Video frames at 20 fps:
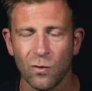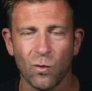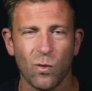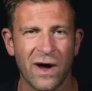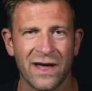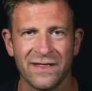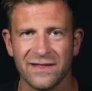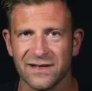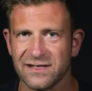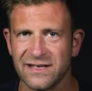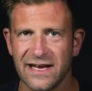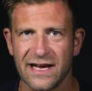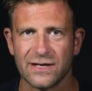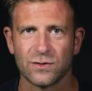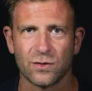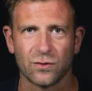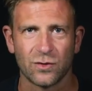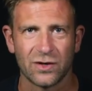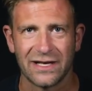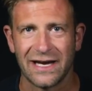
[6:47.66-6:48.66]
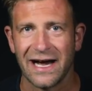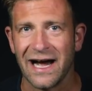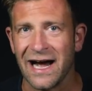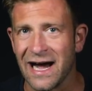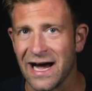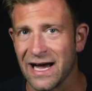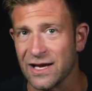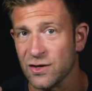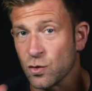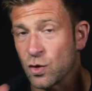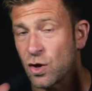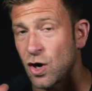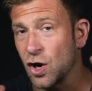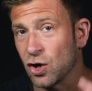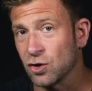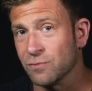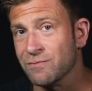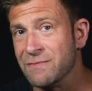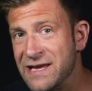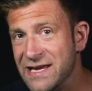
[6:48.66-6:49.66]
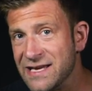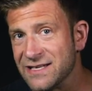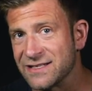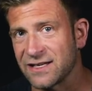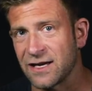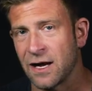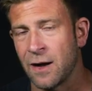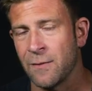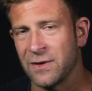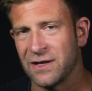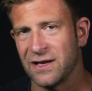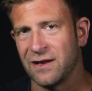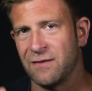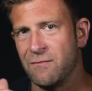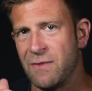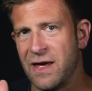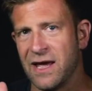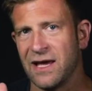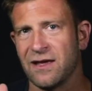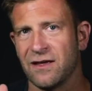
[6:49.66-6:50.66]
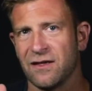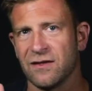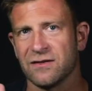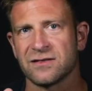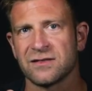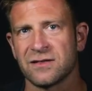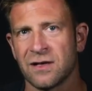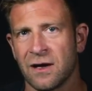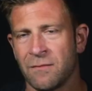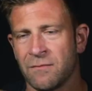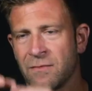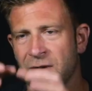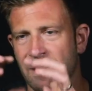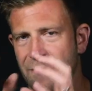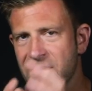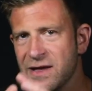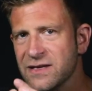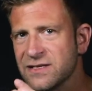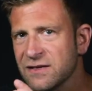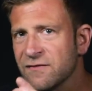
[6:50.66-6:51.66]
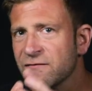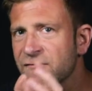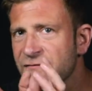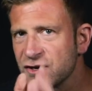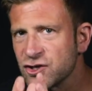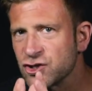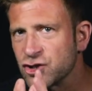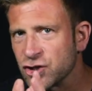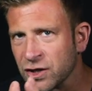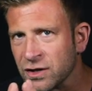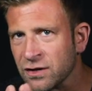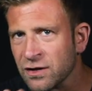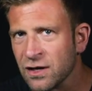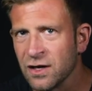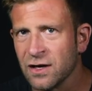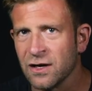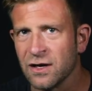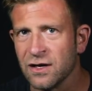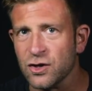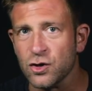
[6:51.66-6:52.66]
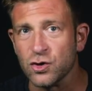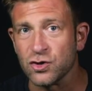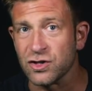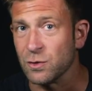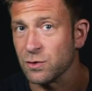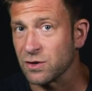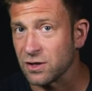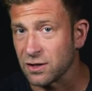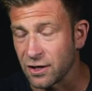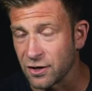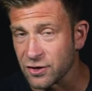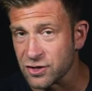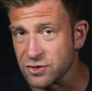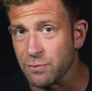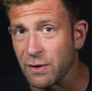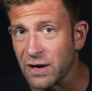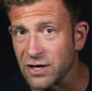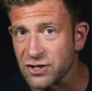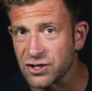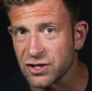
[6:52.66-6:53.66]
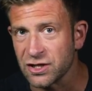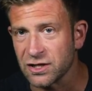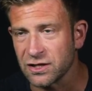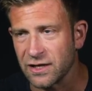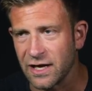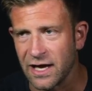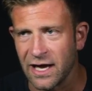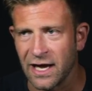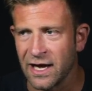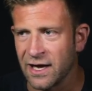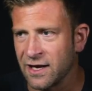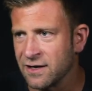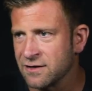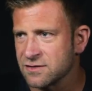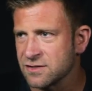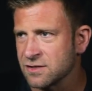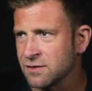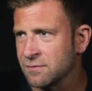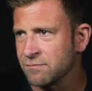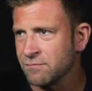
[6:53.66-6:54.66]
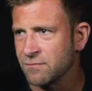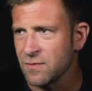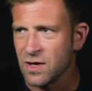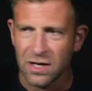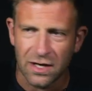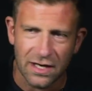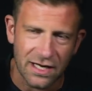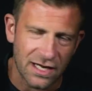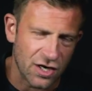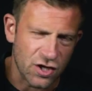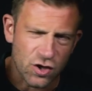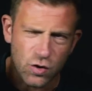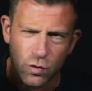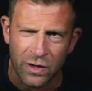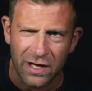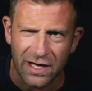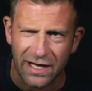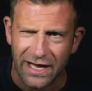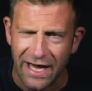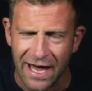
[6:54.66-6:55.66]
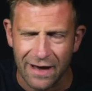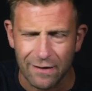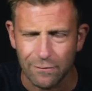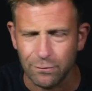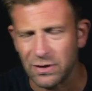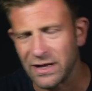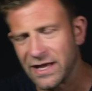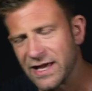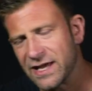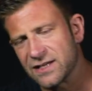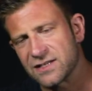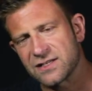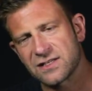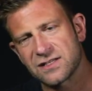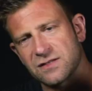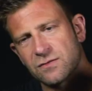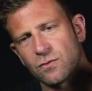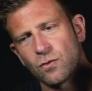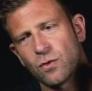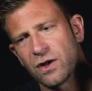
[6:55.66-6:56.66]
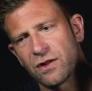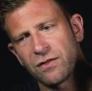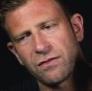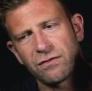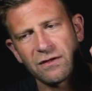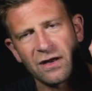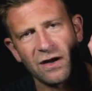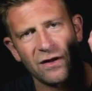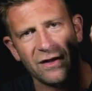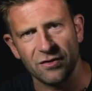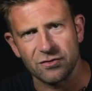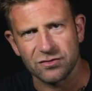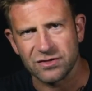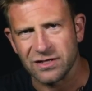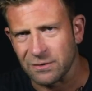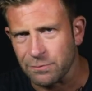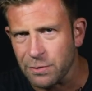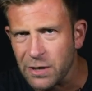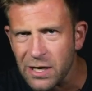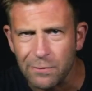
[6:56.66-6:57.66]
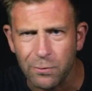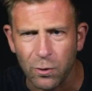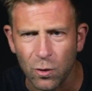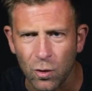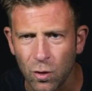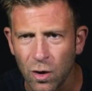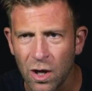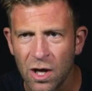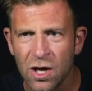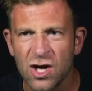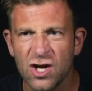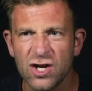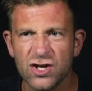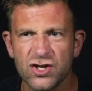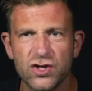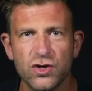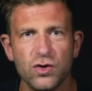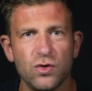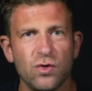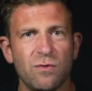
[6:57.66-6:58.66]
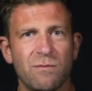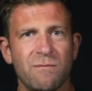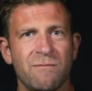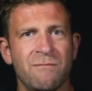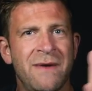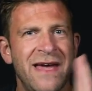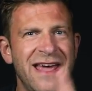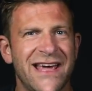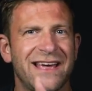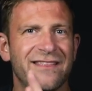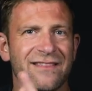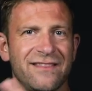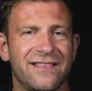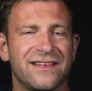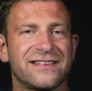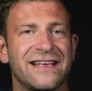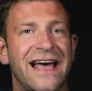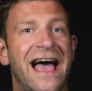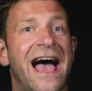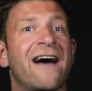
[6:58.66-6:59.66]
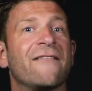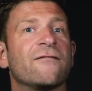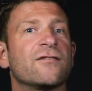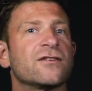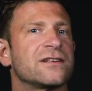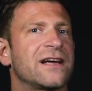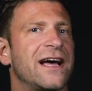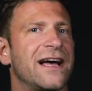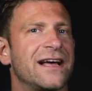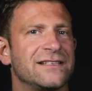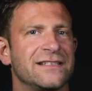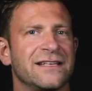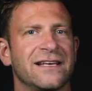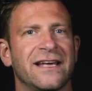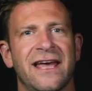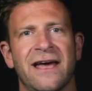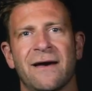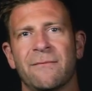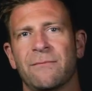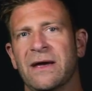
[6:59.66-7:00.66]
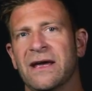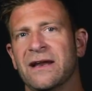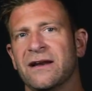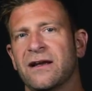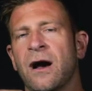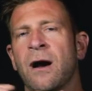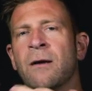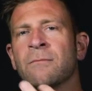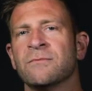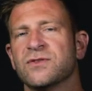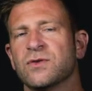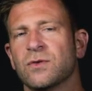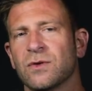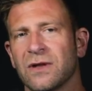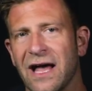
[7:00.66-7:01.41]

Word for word: when the stakes were really high, you called me to come in and make some amazing vision, usually with a large budget and some in a unique place with, you know, interesting people, to make this advertising campaign come to